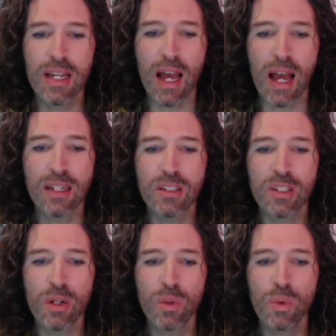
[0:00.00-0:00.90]
And
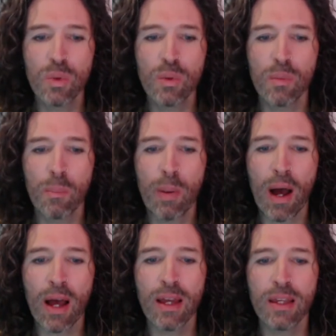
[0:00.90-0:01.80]
so
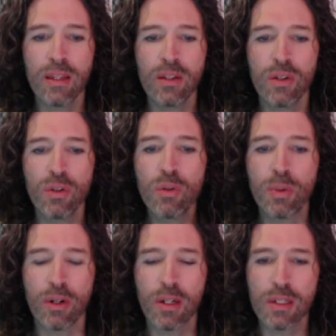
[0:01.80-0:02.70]
by
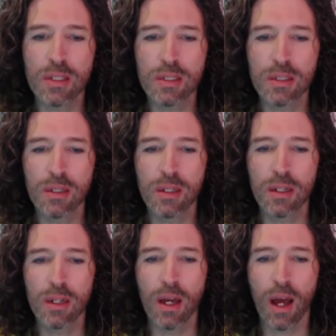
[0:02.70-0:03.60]
Erebus,
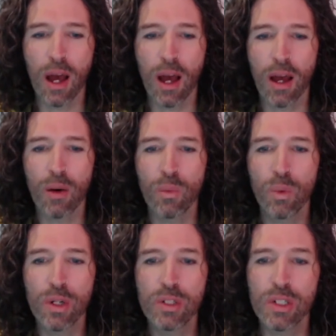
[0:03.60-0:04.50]
uh,
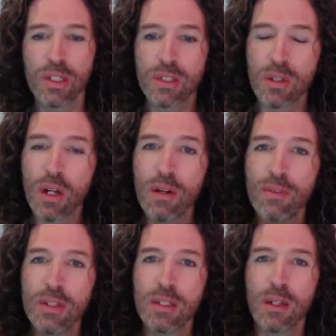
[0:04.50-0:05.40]
which is thought
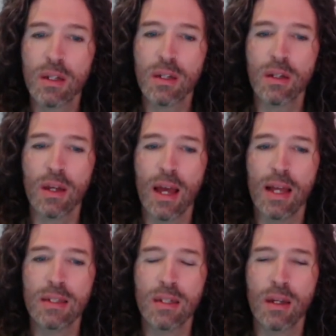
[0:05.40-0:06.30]
of as a
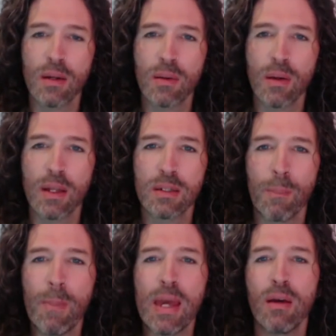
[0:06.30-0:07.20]
as a as a
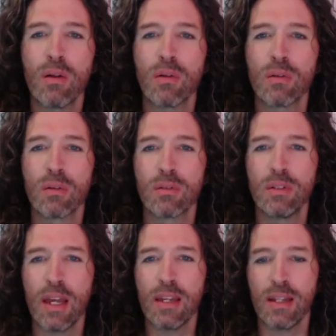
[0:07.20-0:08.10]
male
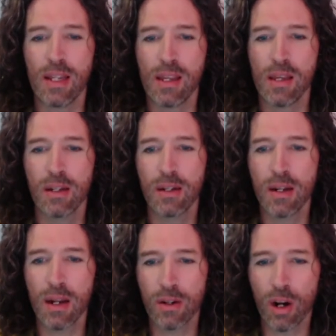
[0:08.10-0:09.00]
deity,
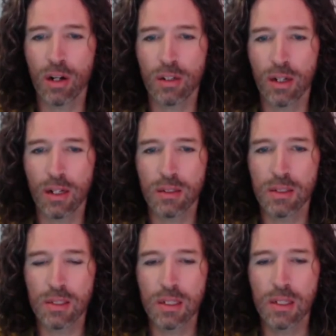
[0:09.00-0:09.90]

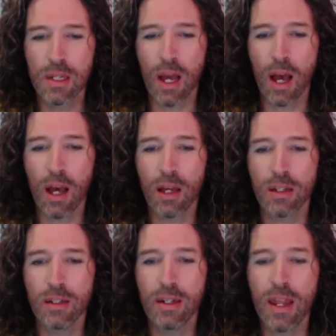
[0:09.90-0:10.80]
darkness, uh,
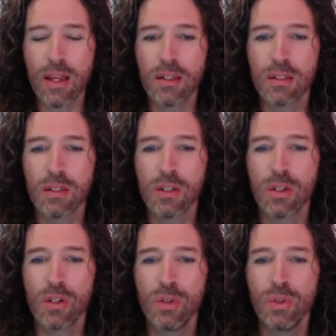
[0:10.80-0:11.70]
Nyx,
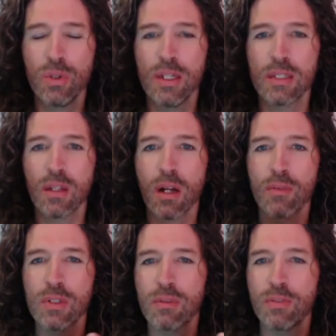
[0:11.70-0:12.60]
who is thought
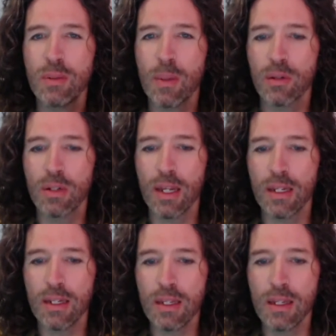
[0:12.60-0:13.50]
of as a female
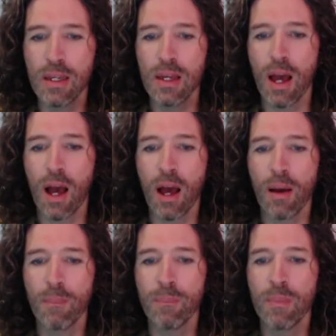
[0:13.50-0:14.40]
deity,
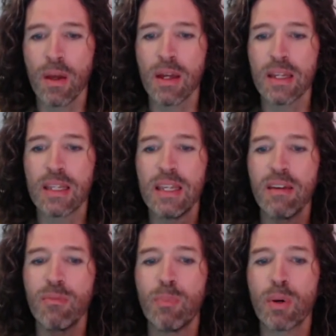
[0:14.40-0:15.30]
um,
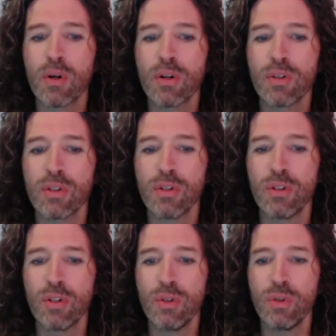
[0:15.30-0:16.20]
give birth
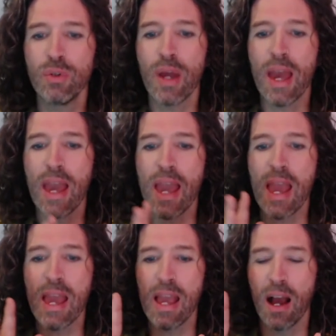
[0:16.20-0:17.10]
to
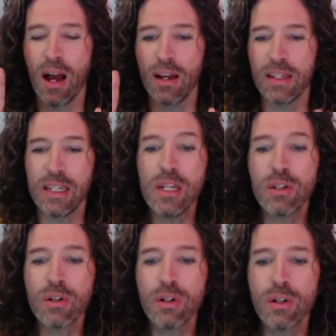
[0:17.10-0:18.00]
uh,
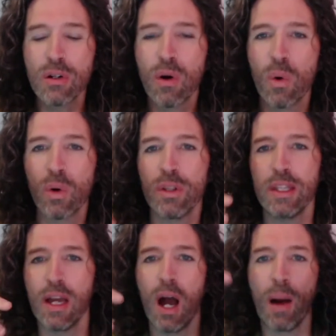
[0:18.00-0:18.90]
ether or
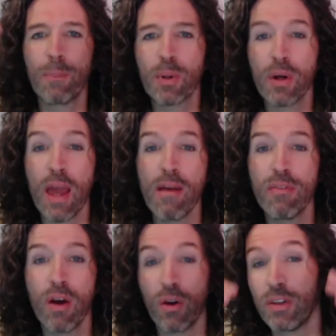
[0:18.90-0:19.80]
the upper
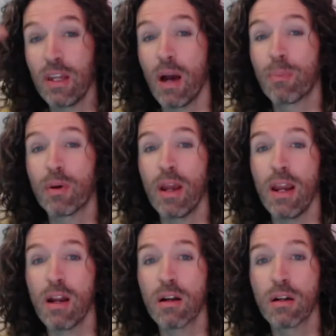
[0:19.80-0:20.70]
heaven or the upper
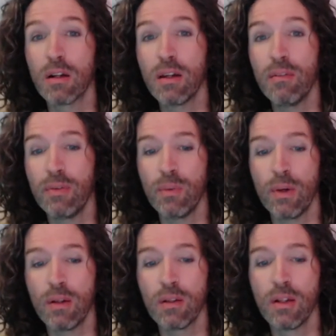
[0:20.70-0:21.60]
air, if you
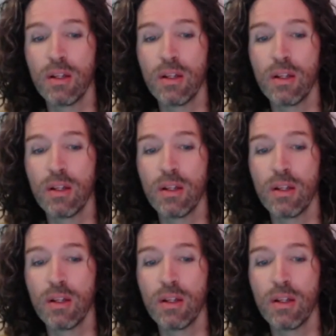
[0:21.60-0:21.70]
will,